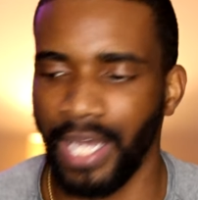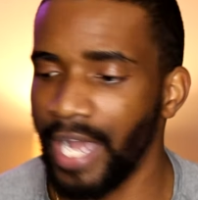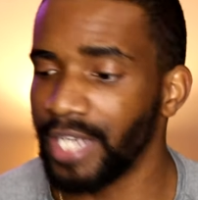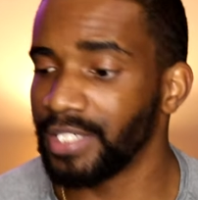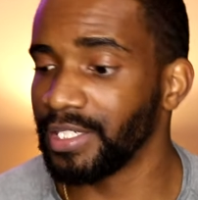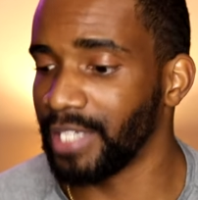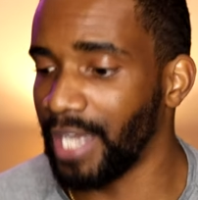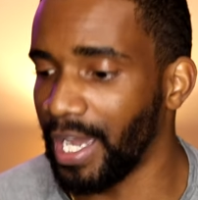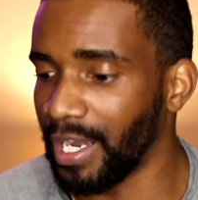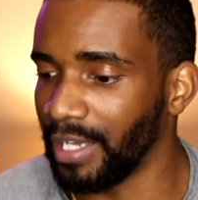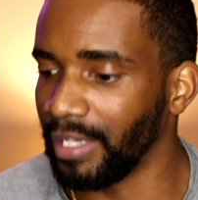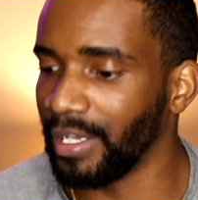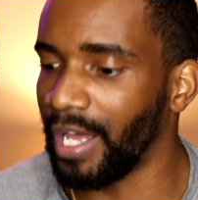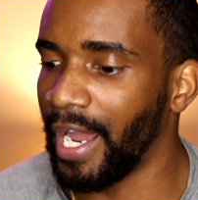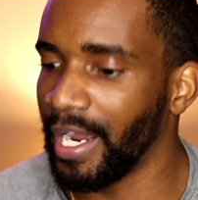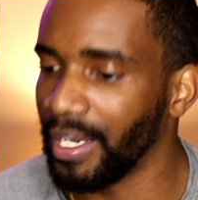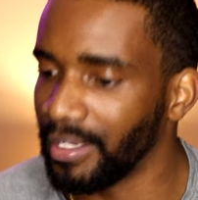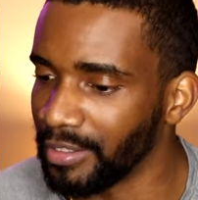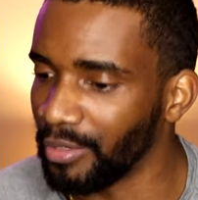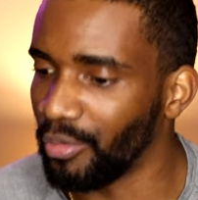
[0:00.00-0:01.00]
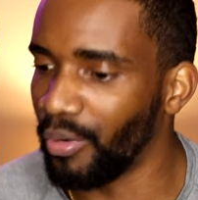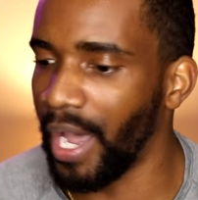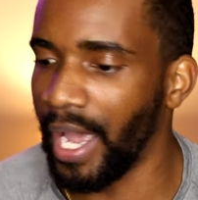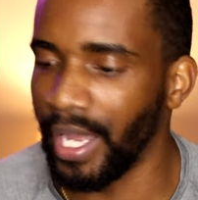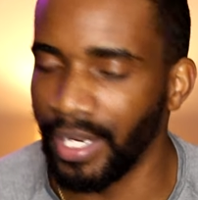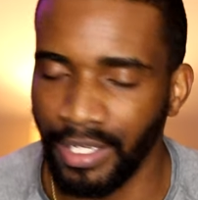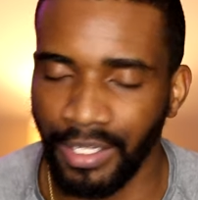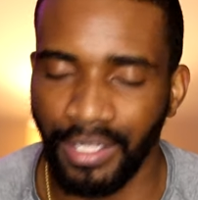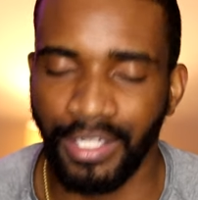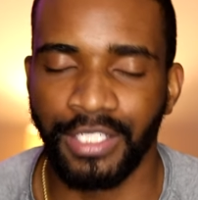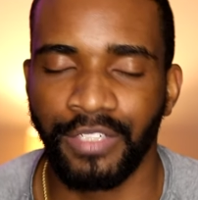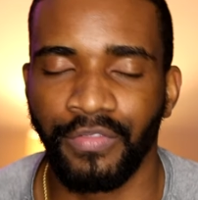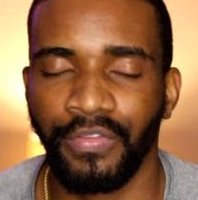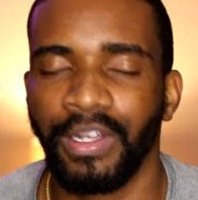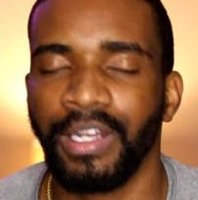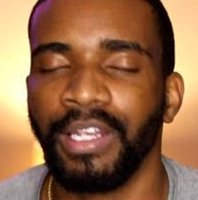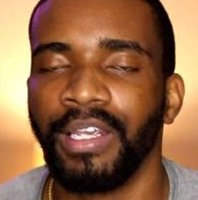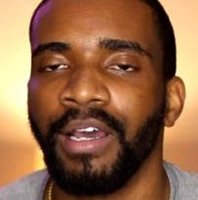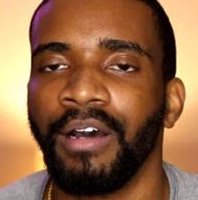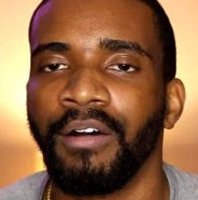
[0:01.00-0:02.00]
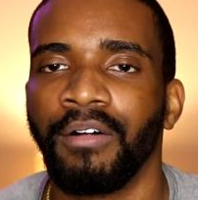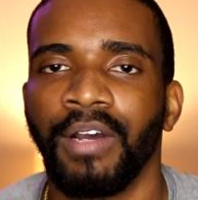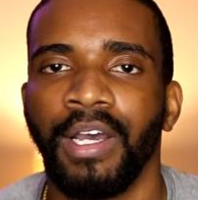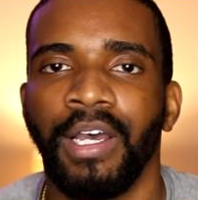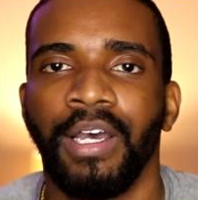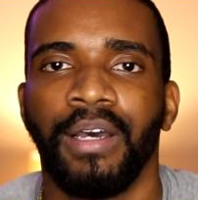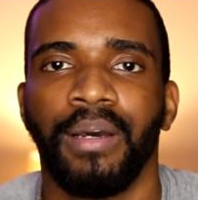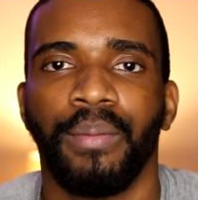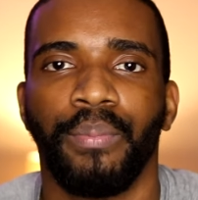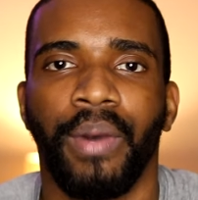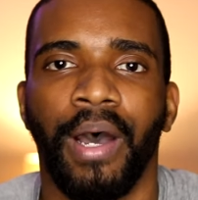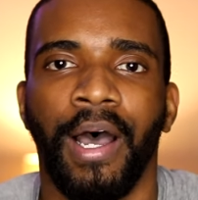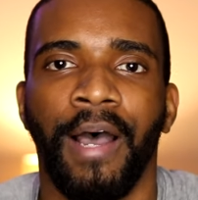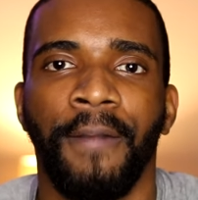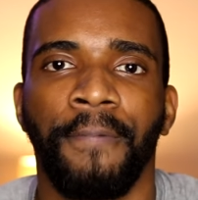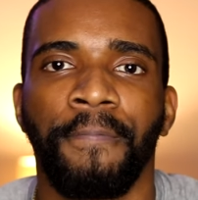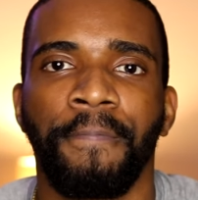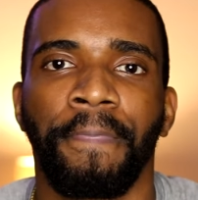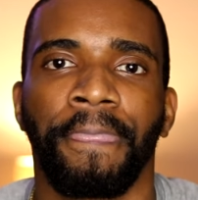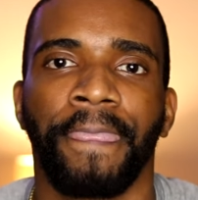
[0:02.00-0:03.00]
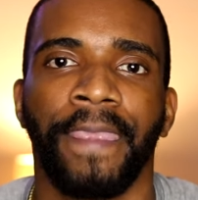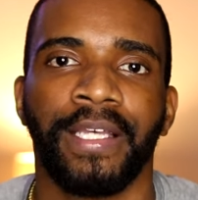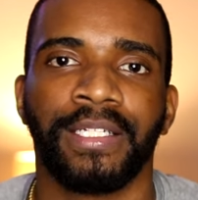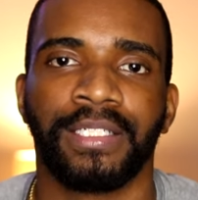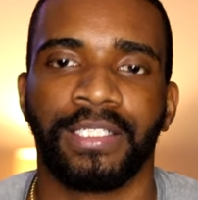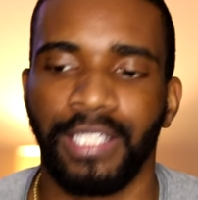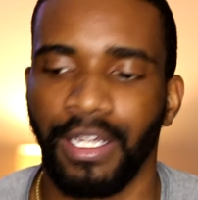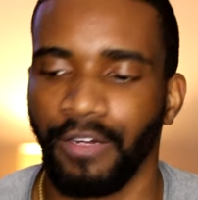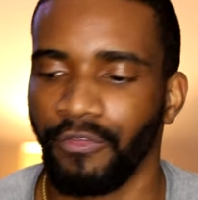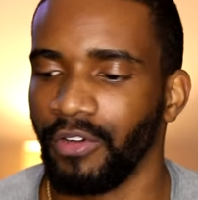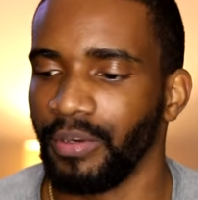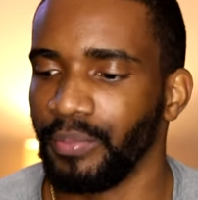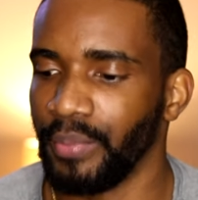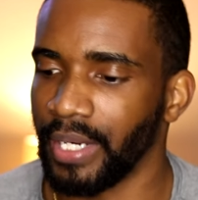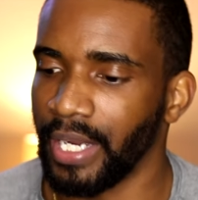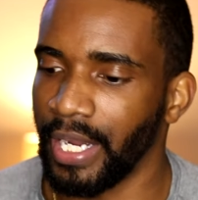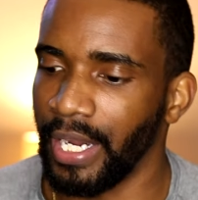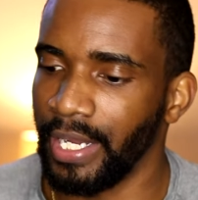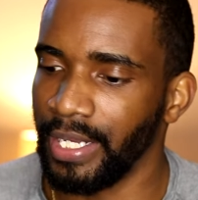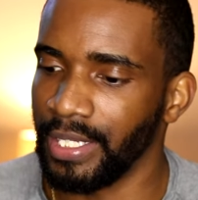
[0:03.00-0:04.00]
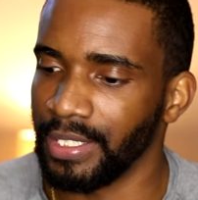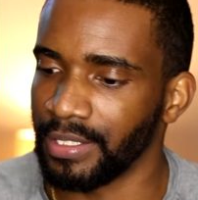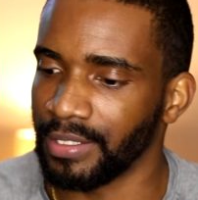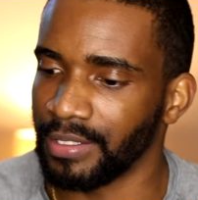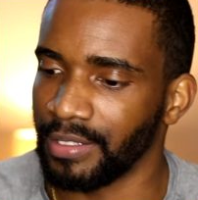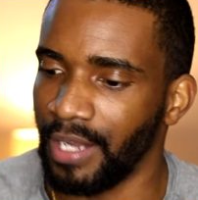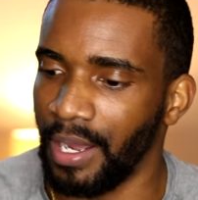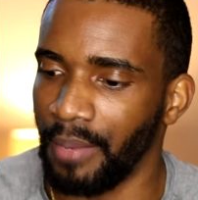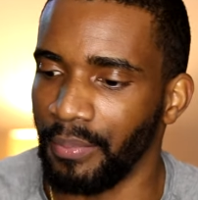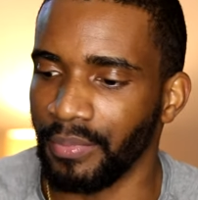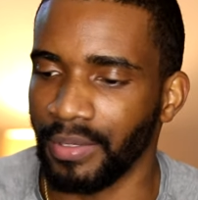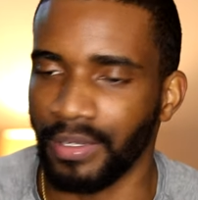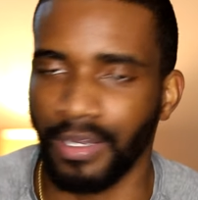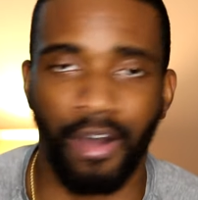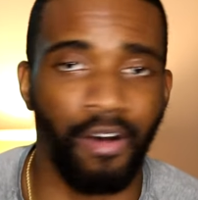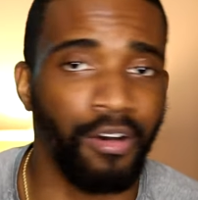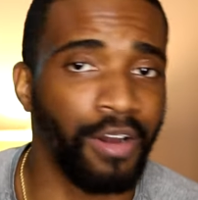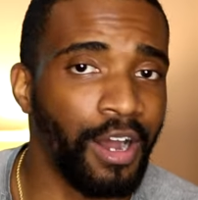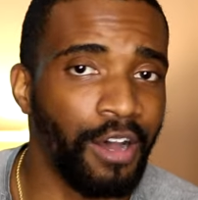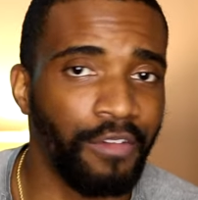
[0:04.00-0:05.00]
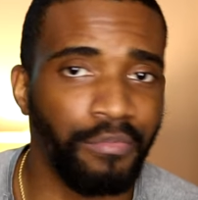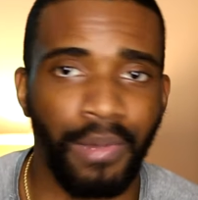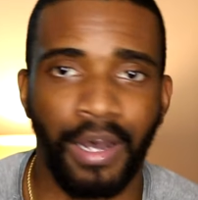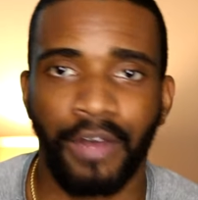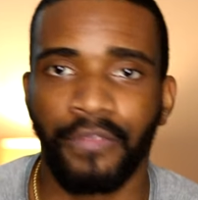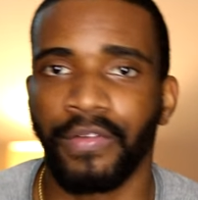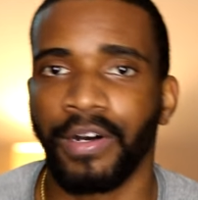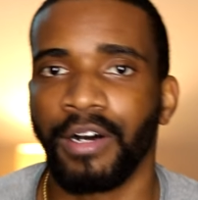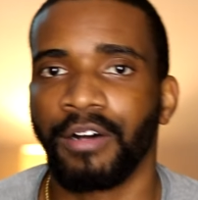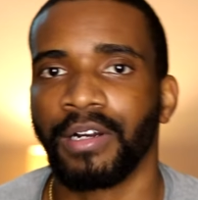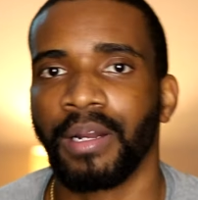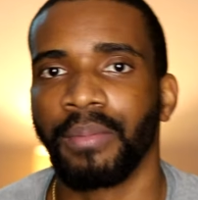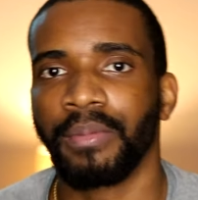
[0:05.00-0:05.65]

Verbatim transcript: I actually kind of like the way I did this video, but it's different because I'm going off my phone.